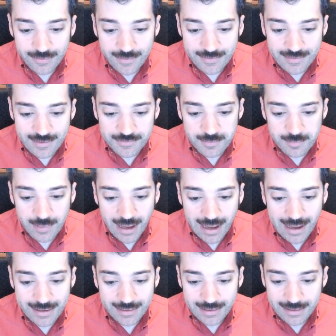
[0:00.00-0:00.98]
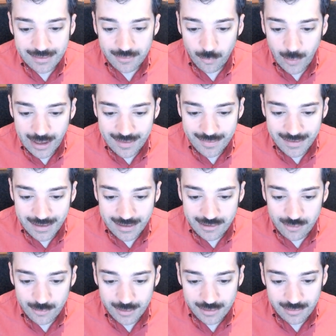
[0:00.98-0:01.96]
this isn't bad in the way the
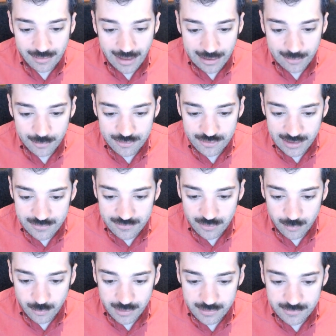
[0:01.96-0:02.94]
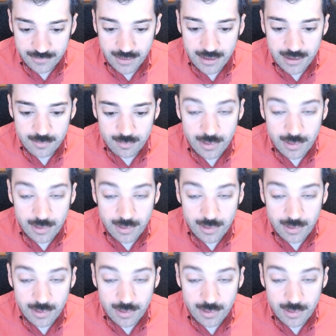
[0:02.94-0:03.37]
Inuit language answer was,